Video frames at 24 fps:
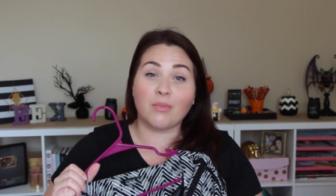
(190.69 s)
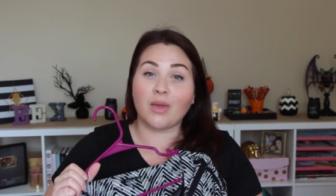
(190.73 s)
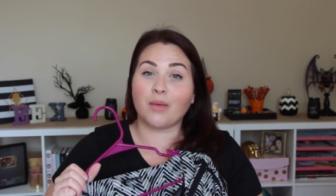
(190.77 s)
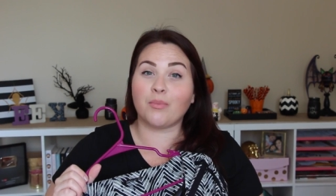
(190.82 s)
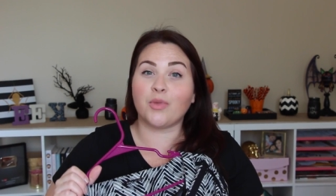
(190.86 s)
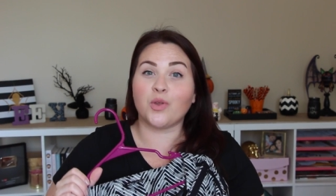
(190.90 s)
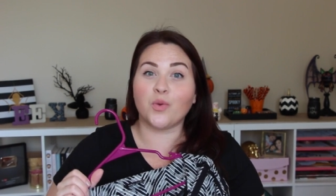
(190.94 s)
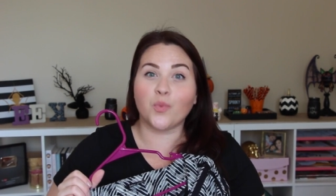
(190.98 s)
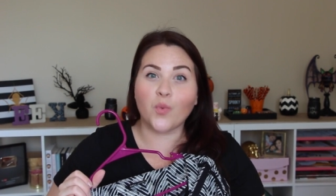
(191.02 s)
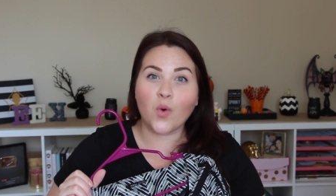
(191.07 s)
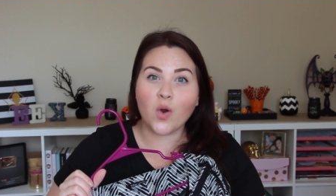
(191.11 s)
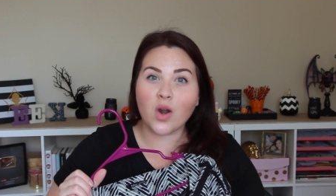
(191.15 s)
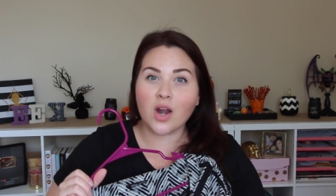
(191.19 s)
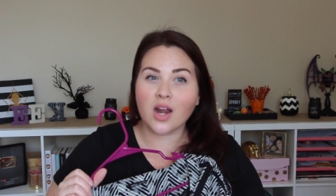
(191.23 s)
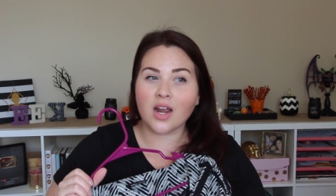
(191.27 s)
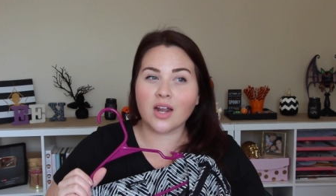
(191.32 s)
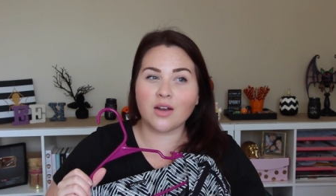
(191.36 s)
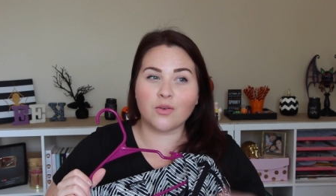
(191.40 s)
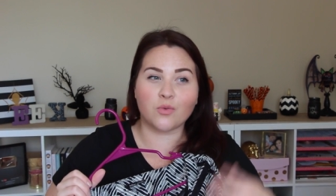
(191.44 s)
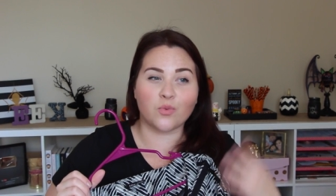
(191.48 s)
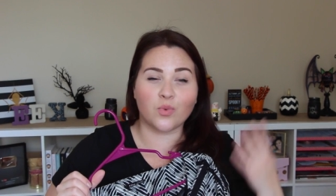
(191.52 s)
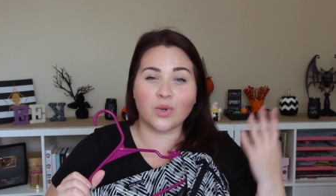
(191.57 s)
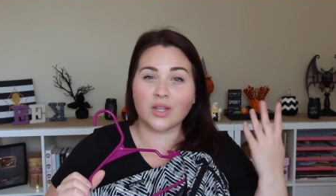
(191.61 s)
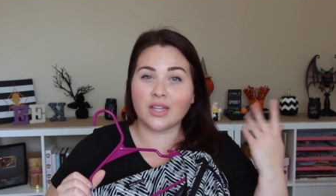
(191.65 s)
maybe you wore
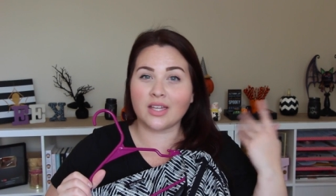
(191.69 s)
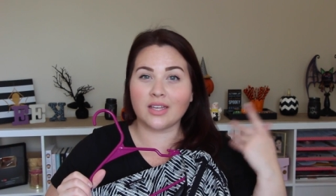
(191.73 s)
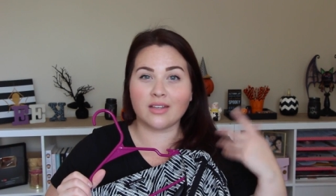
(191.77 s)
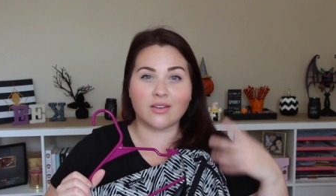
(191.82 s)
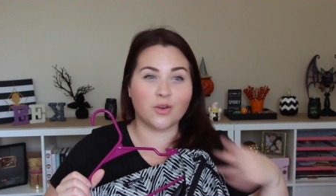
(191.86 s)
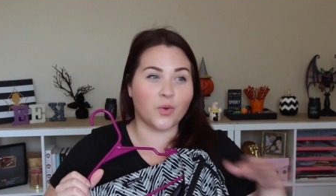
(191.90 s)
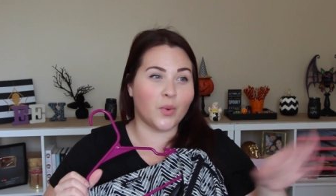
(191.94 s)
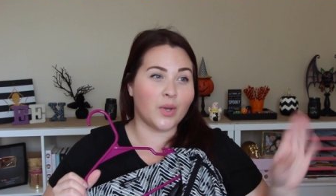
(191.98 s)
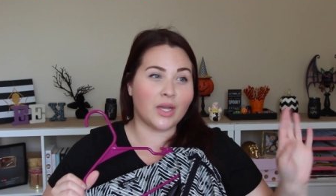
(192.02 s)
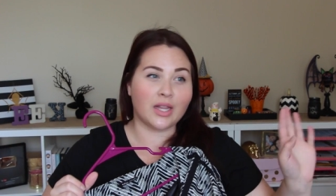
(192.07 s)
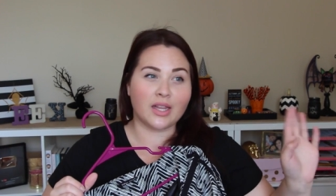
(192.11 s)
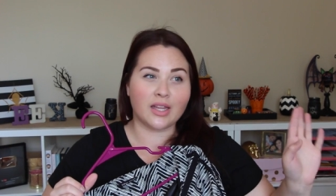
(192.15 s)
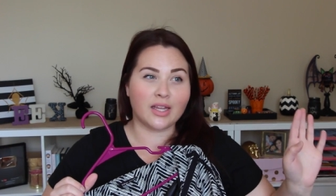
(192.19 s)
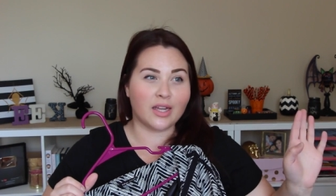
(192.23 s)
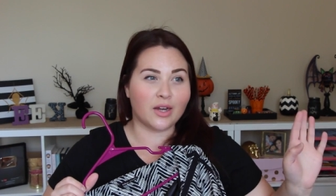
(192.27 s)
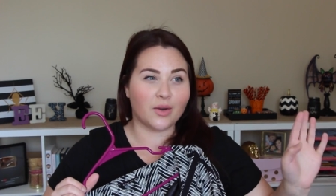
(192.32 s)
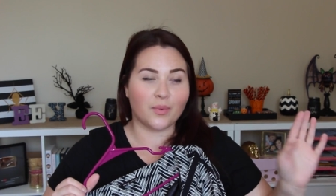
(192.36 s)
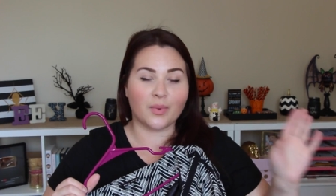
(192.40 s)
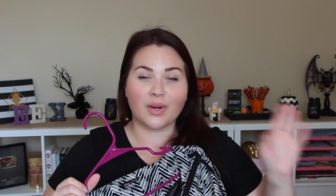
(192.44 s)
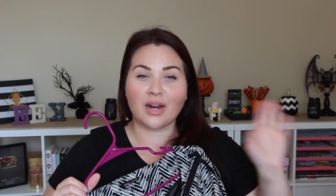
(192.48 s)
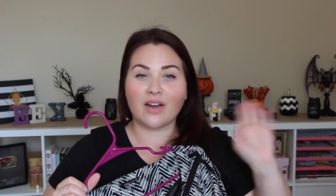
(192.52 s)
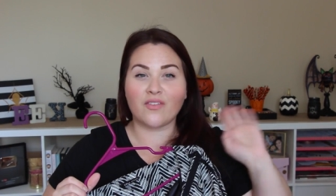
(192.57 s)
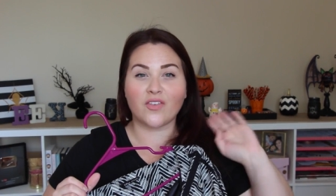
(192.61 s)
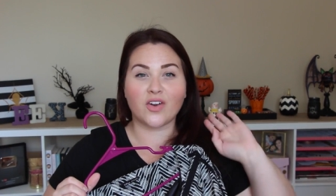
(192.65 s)
it really quickly
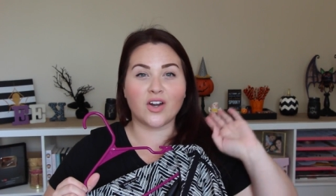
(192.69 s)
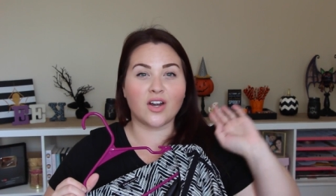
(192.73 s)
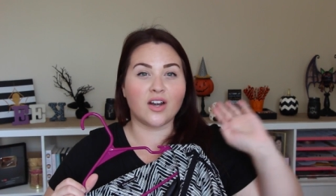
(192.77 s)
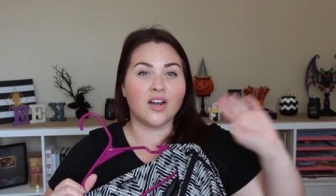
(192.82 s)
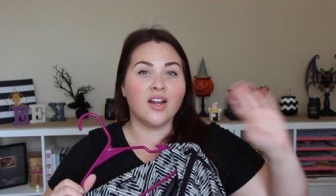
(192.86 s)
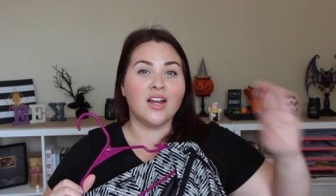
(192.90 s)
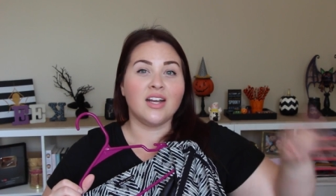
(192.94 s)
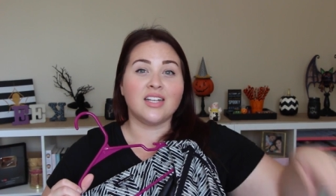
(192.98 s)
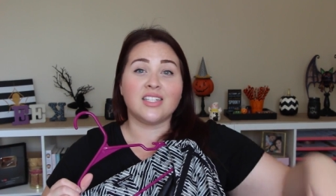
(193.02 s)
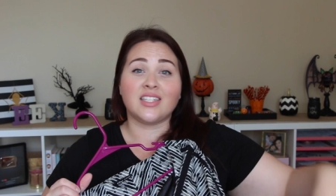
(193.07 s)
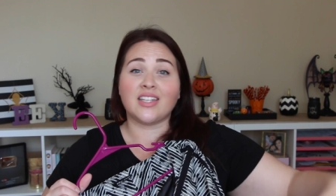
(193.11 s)
or whatever,